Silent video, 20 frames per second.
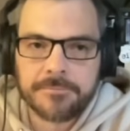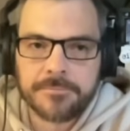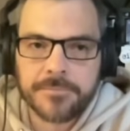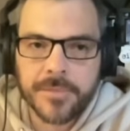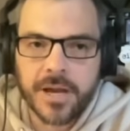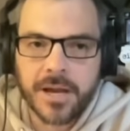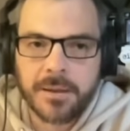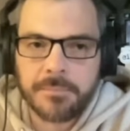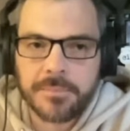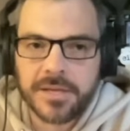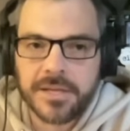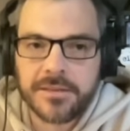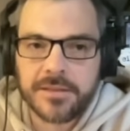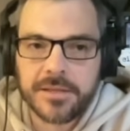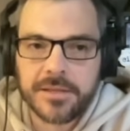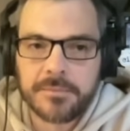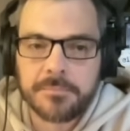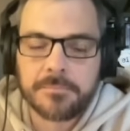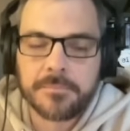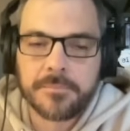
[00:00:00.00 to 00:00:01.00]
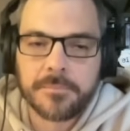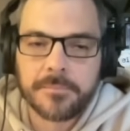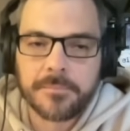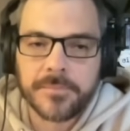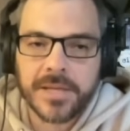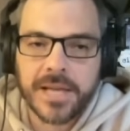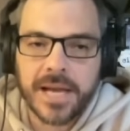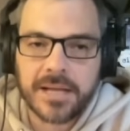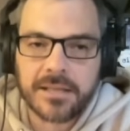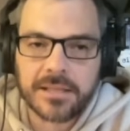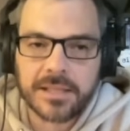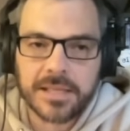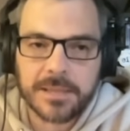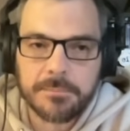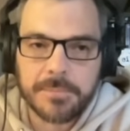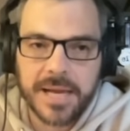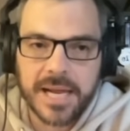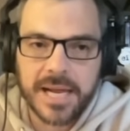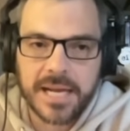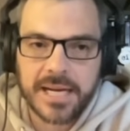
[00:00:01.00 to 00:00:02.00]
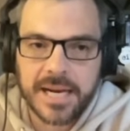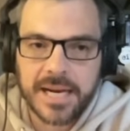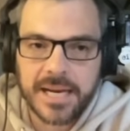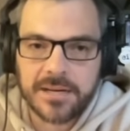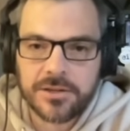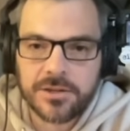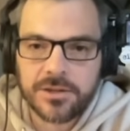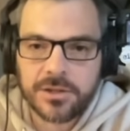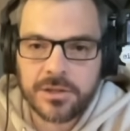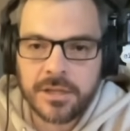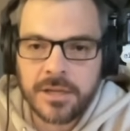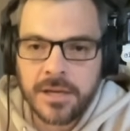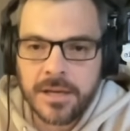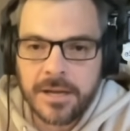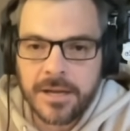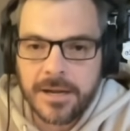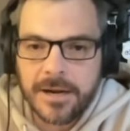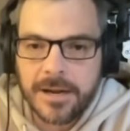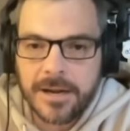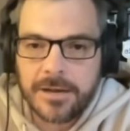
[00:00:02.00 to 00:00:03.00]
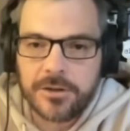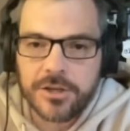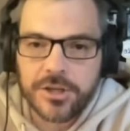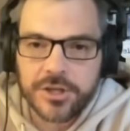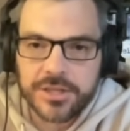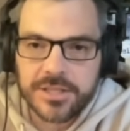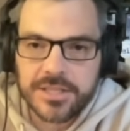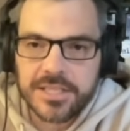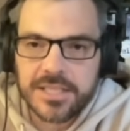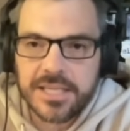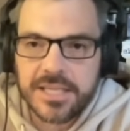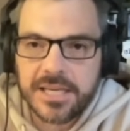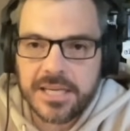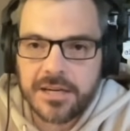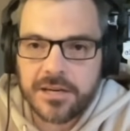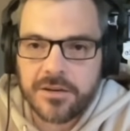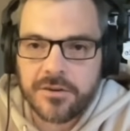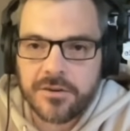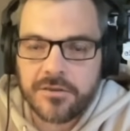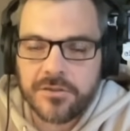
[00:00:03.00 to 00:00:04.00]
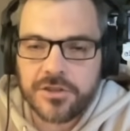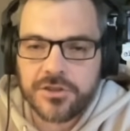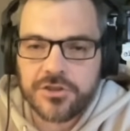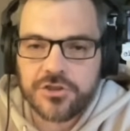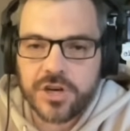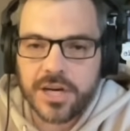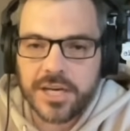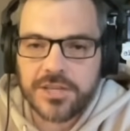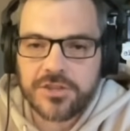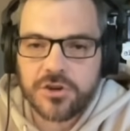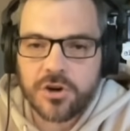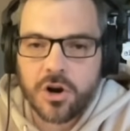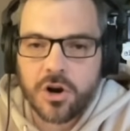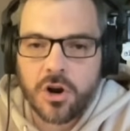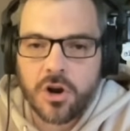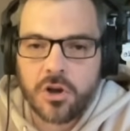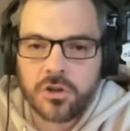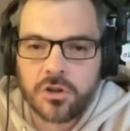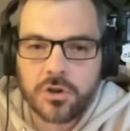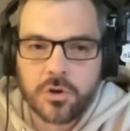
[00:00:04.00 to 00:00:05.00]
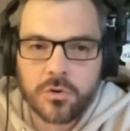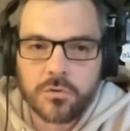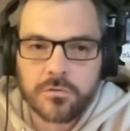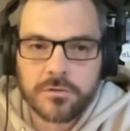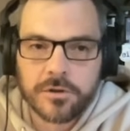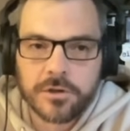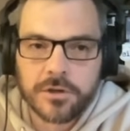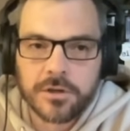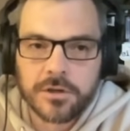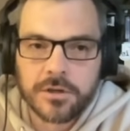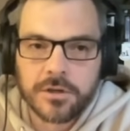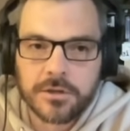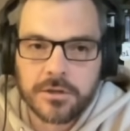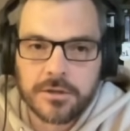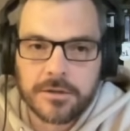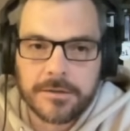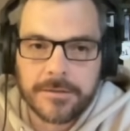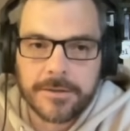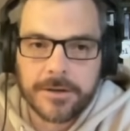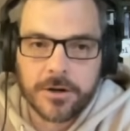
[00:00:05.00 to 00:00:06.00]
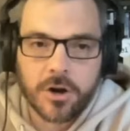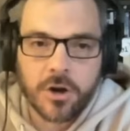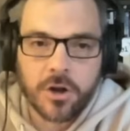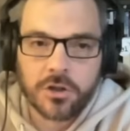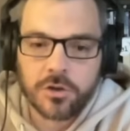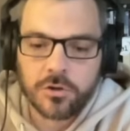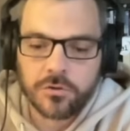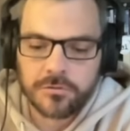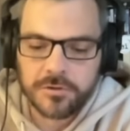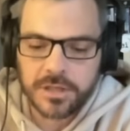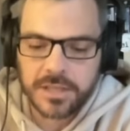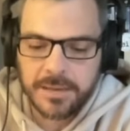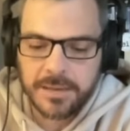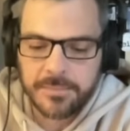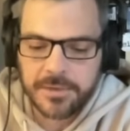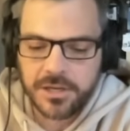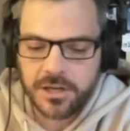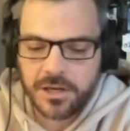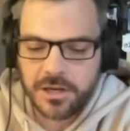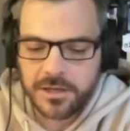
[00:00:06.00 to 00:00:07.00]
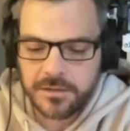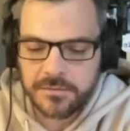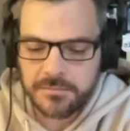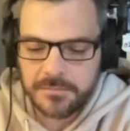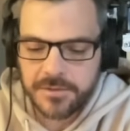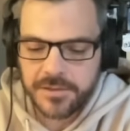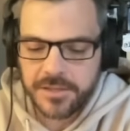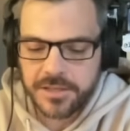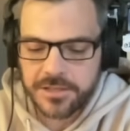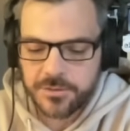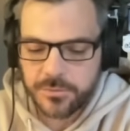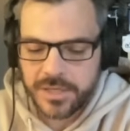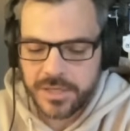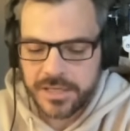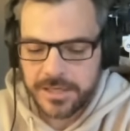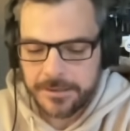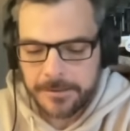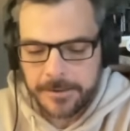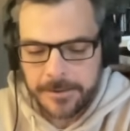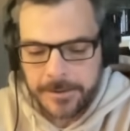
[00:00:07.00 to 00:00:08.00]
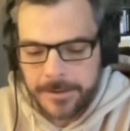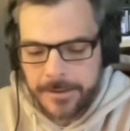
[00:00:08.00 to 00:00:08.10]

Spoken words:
up in the Galilee Panhandle. And you can see here, the strikes are all over. They're all over Lebanon this week.